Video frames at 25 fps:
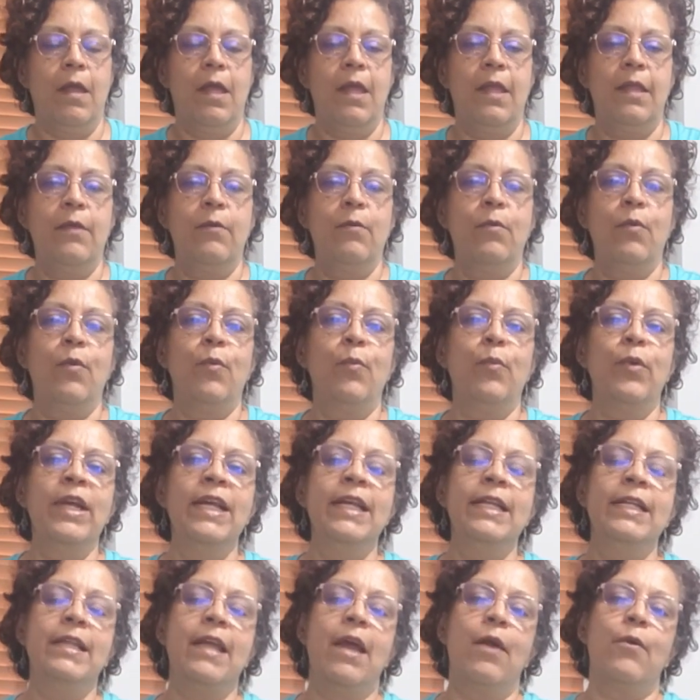And then we're
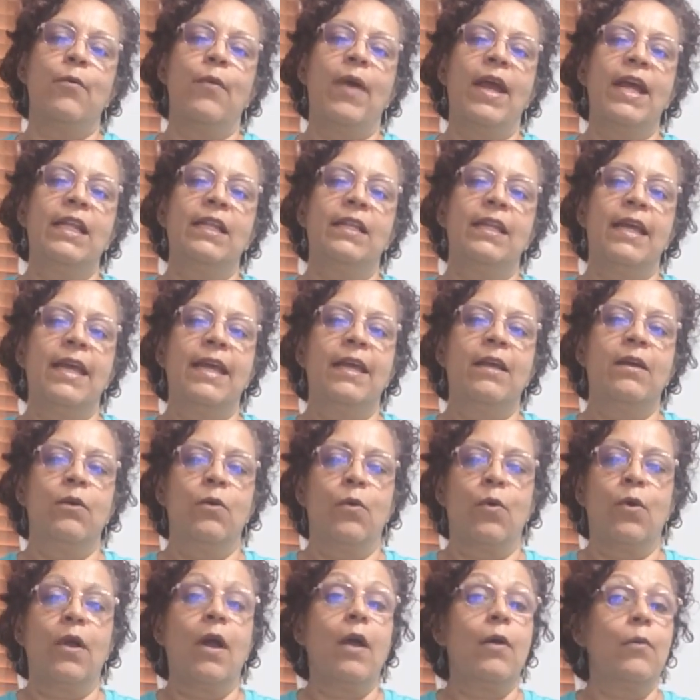bringing that right leg
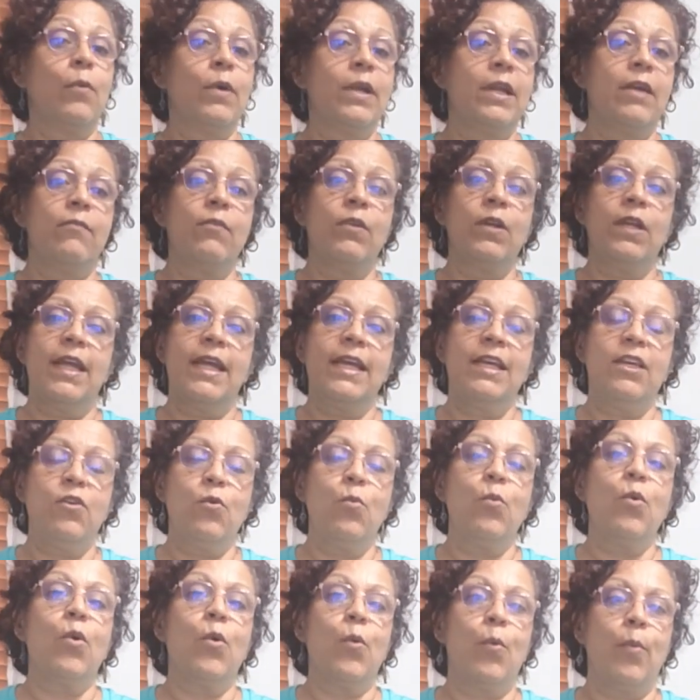or whatever leg
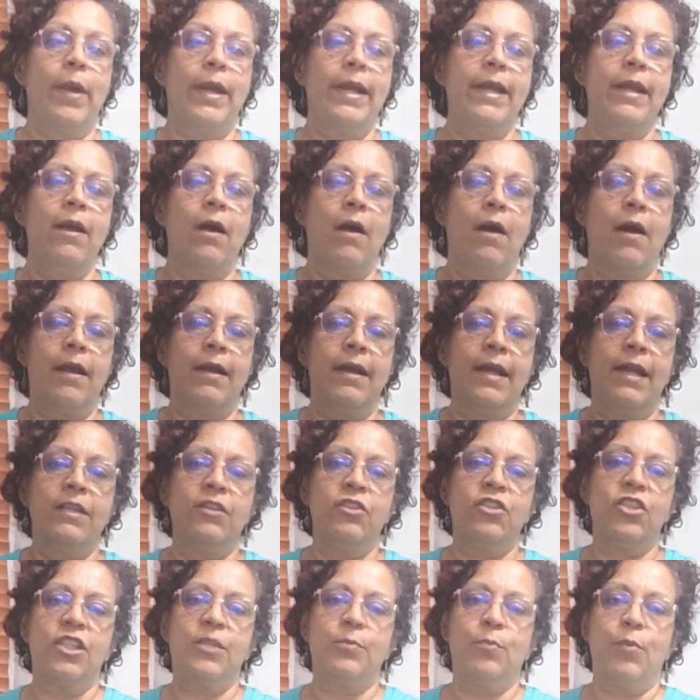you were already on
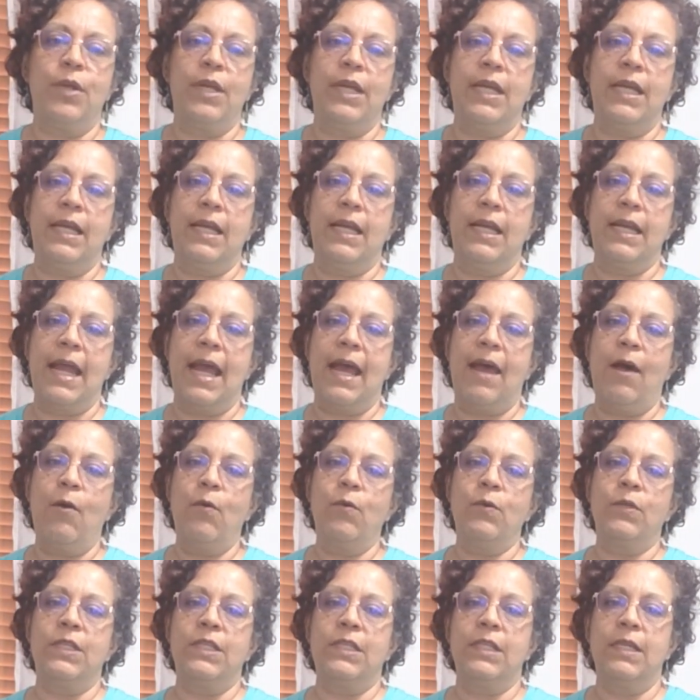and just bringing it
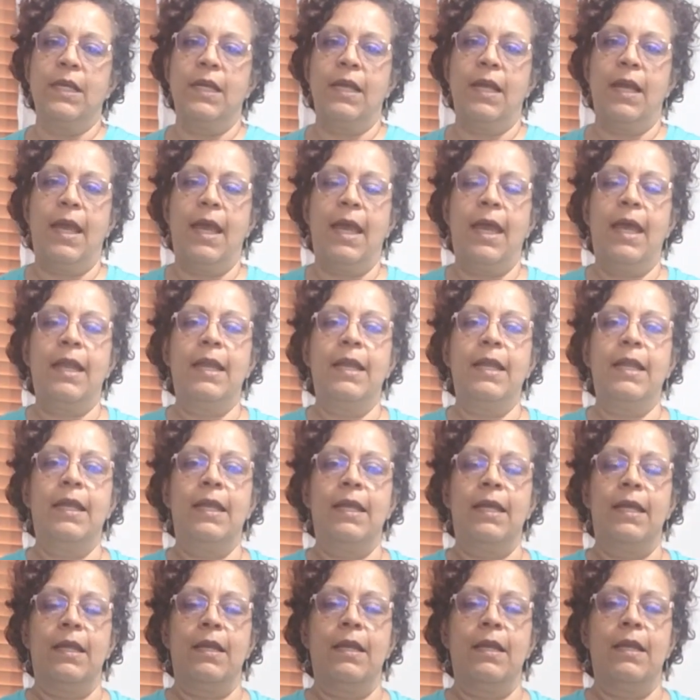out and
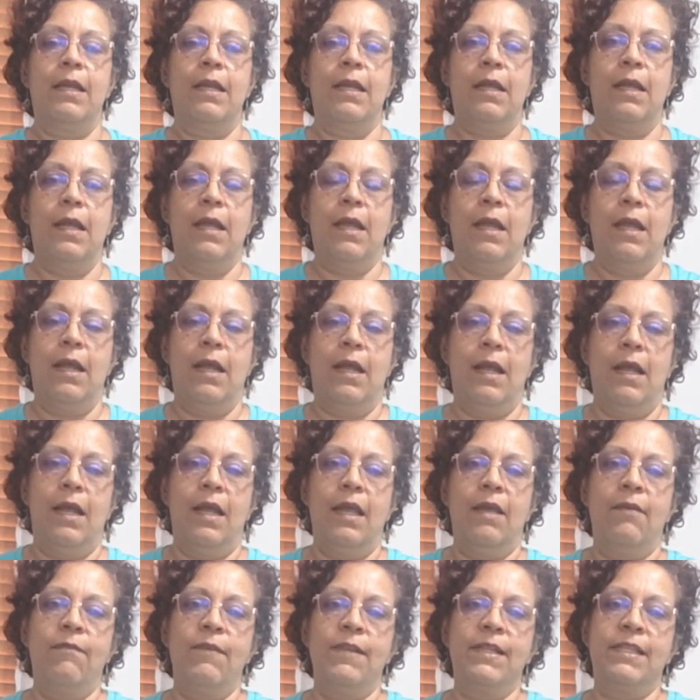in.
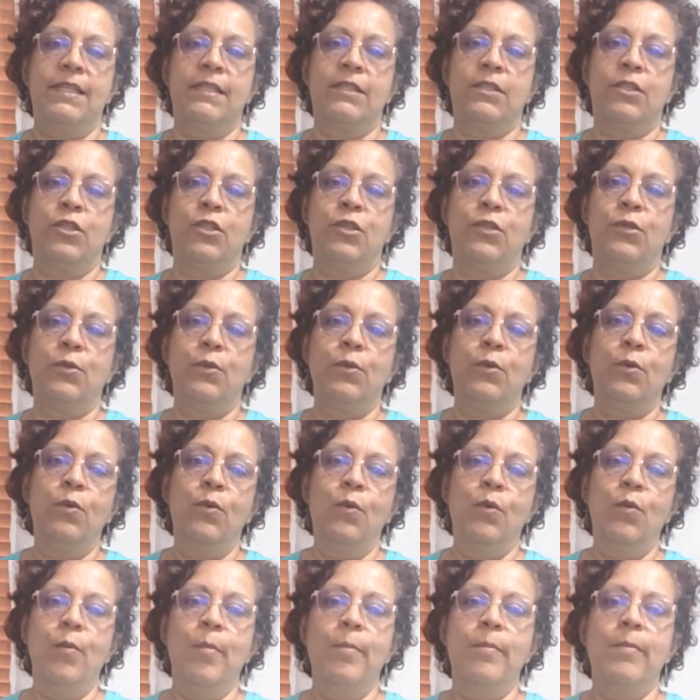If it's
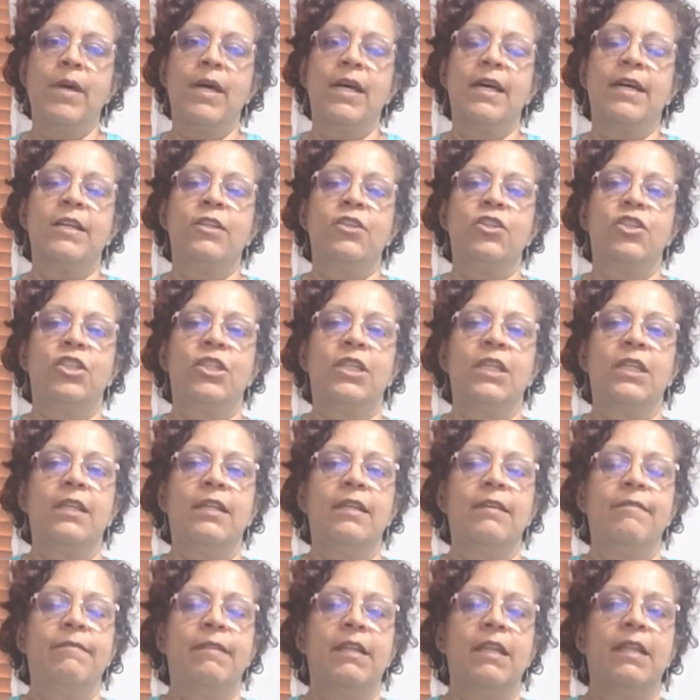too much to
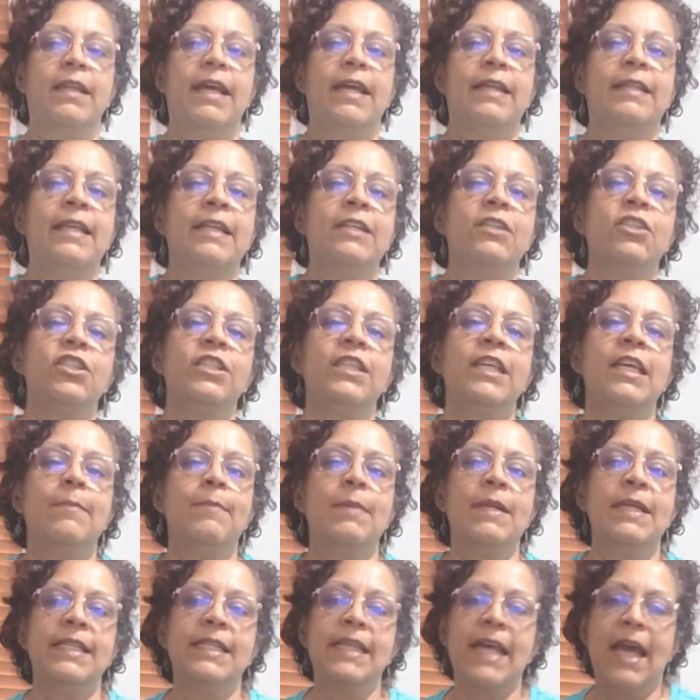lift the leg, then just
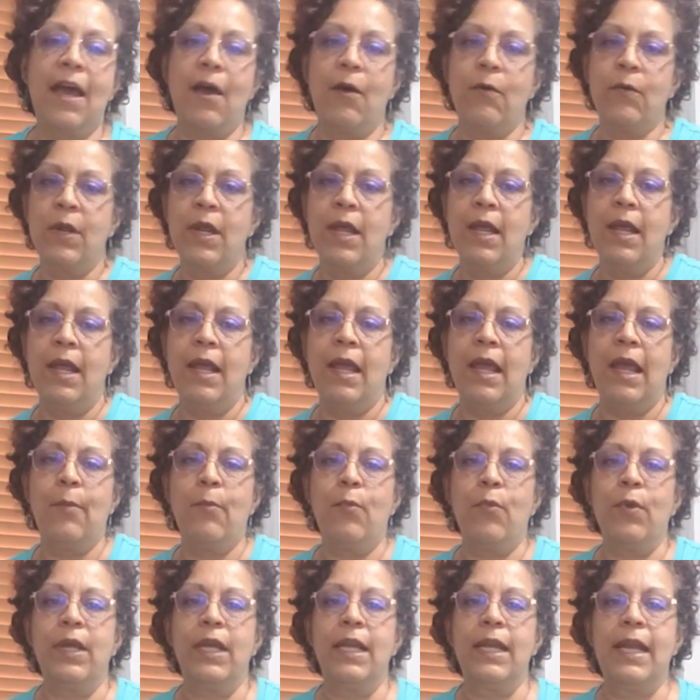keep it down
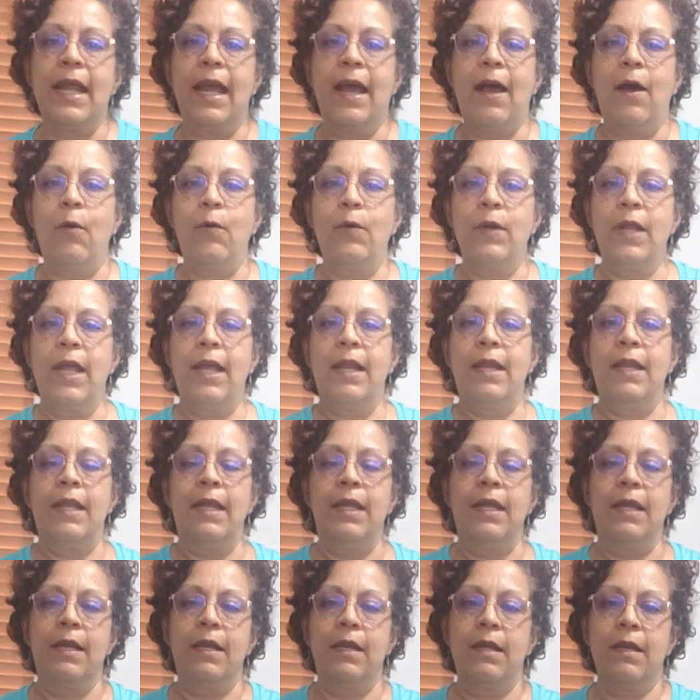and bring it out and
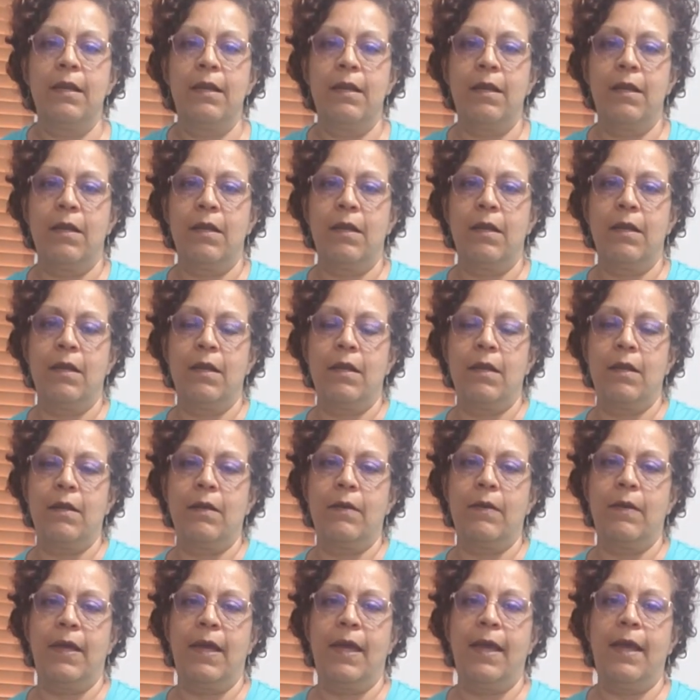in.
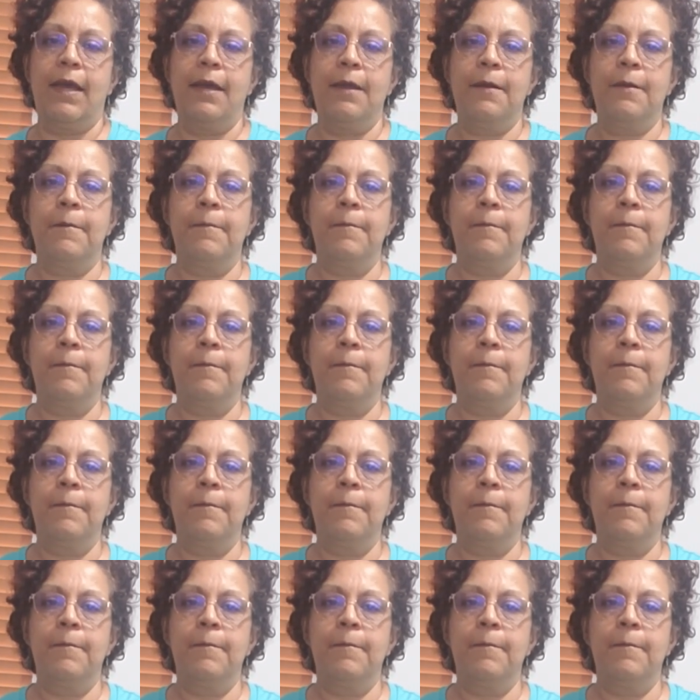Okay?